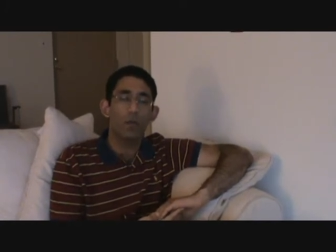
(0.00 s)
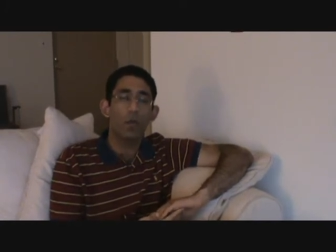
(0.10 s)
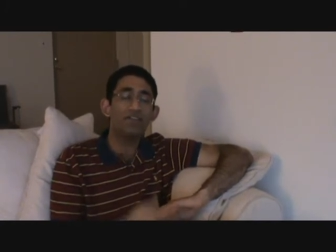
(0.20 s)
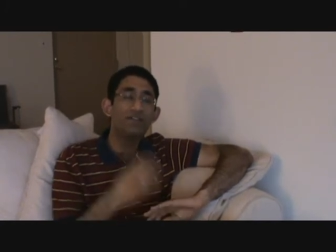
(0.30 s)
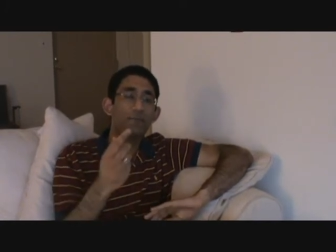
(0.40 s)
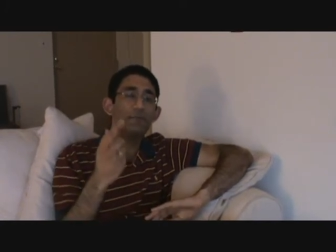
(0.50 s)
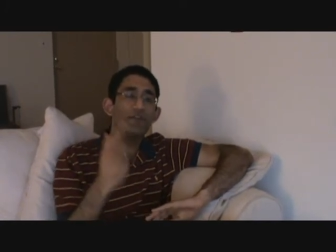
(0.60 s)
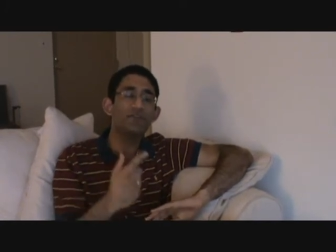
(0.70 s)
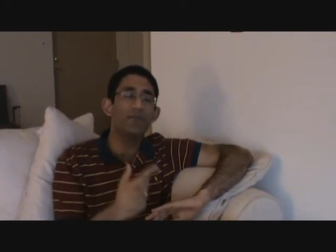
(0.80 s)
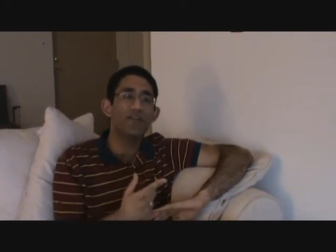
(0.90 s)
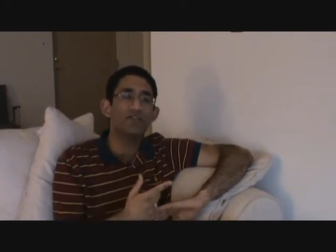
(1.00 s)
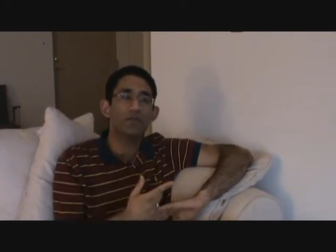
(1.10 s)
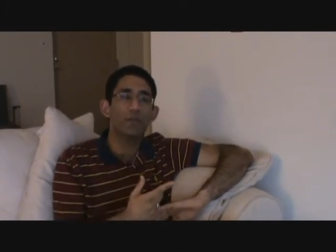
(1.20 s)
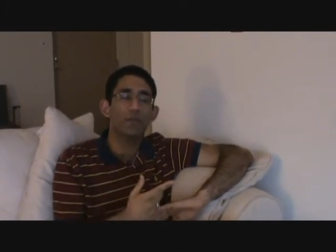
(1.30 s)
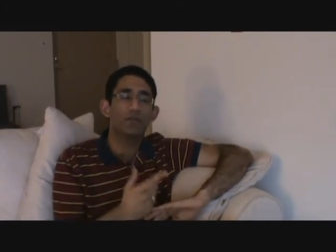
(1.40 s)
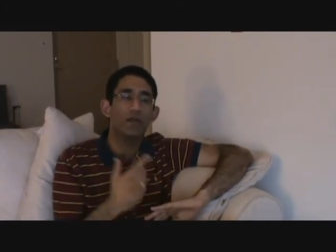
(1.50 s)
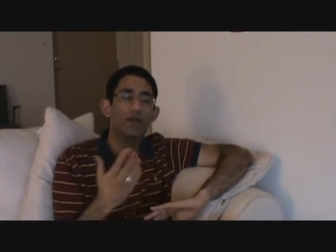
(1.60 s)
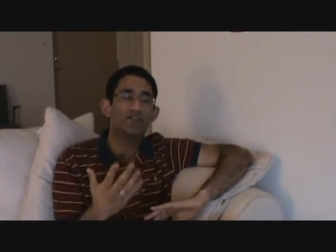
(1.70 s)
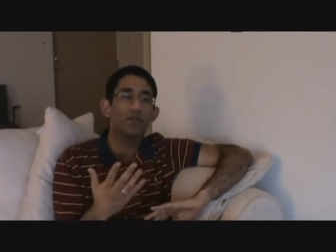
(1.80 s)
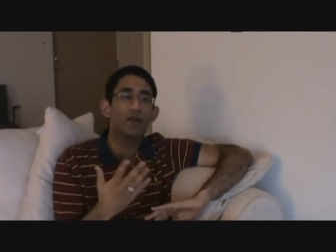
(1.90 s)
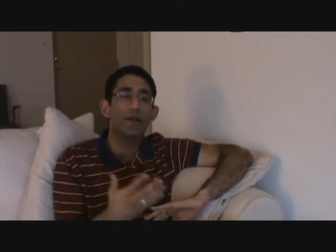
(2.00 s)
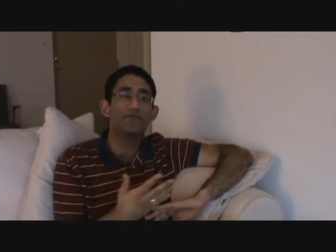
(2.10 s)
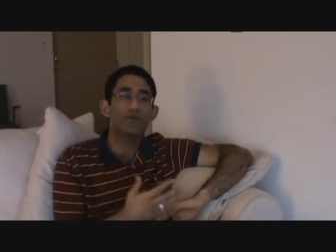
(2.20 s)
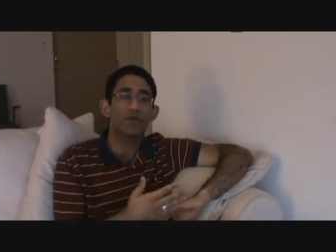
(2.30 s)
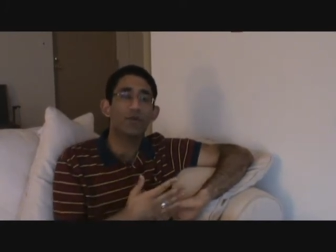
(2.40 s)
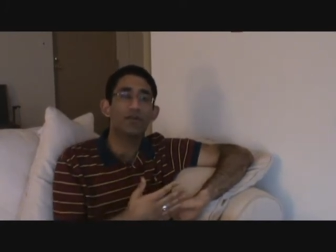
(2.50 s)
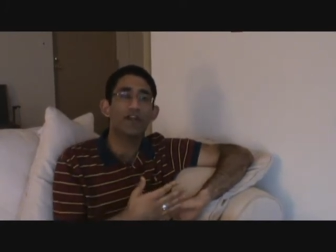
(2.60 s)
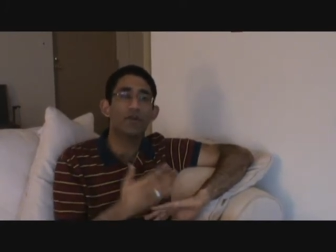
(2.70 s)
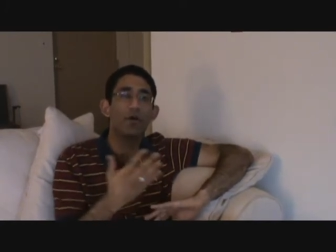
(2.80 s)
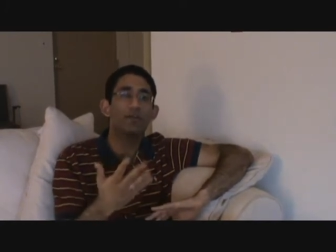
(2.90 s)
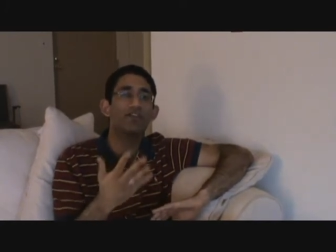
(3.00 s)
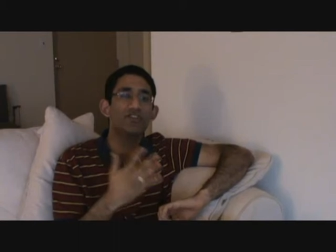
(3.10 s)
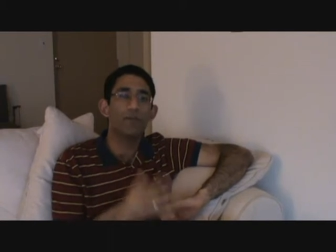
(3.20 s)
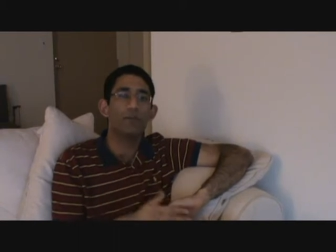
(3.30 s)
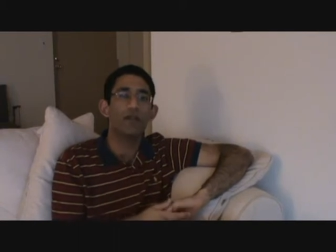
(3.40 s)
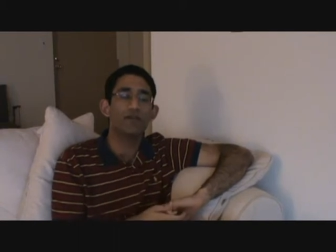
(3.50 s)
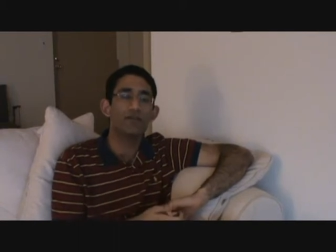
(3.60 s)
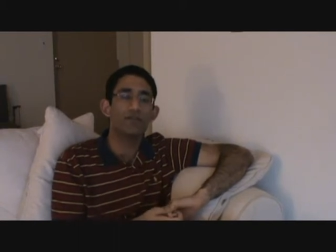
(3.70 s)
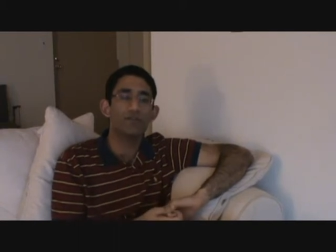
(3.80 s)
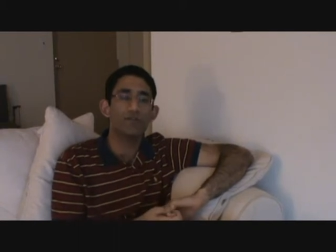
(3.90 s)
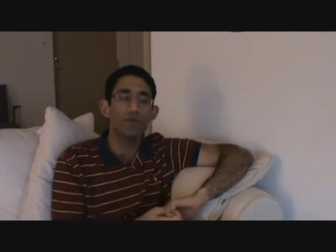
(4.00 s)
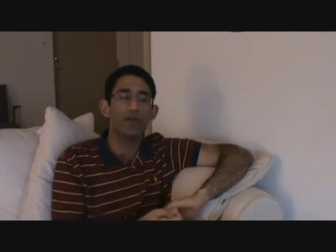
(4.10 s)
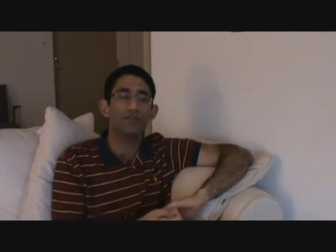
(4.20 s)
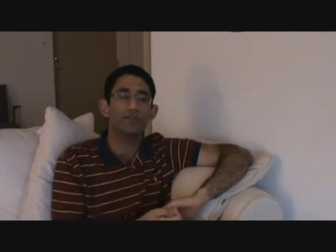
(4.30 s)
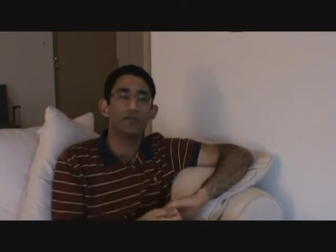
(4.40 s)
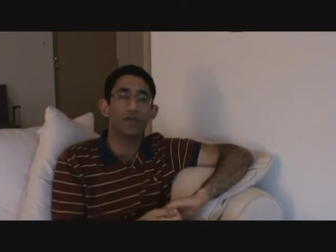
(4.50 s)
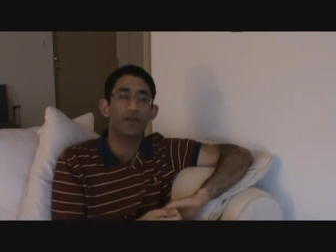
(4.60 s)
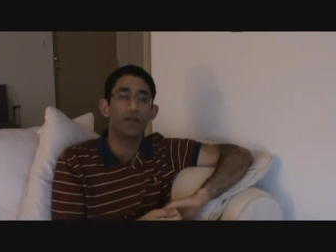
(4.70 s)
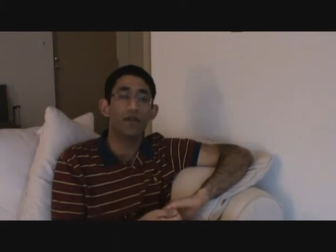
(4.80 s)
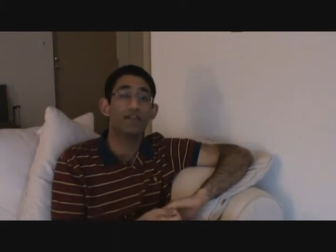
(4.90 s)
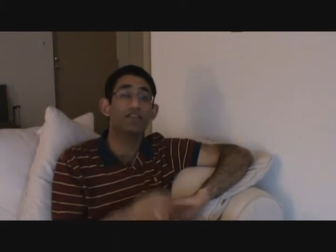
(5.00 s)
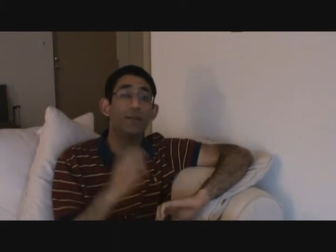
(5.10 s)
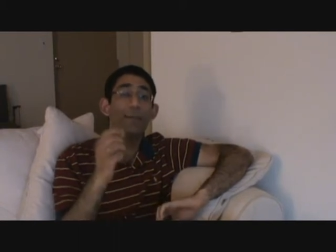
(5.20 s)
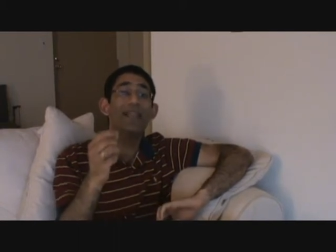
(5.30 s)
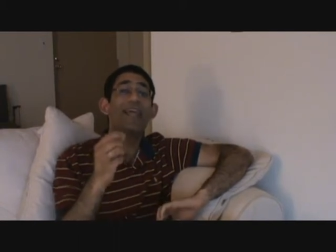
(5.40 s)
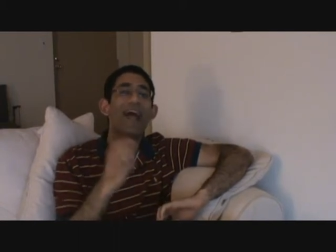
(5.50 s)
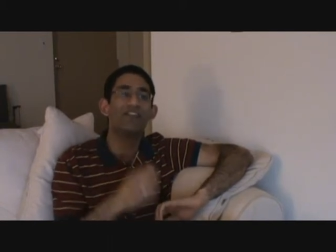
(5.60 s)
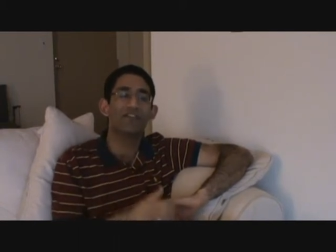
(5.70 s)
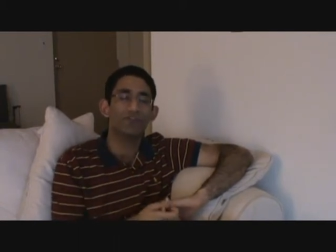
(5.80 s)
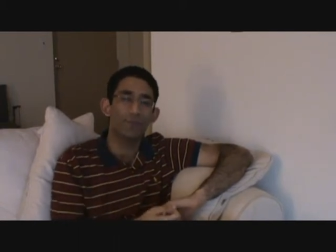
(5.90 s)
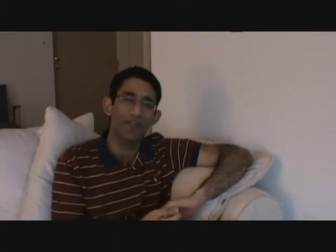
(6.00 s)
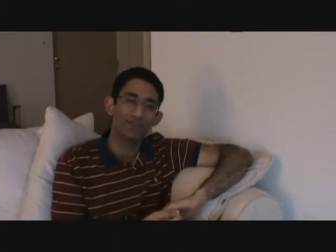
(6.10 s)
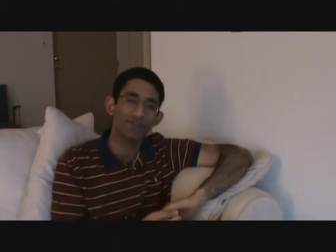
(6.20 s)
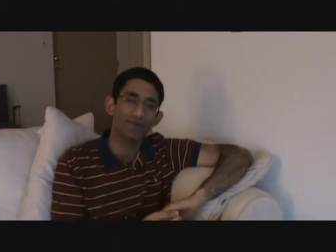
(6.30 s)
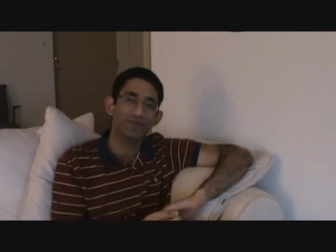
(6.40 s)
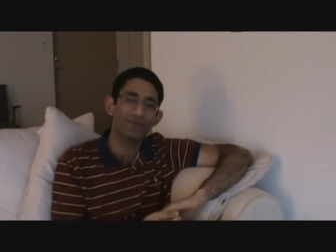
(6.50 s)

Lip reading: What's the first page the customer comes to know that you only ship in US? Is the billing address page.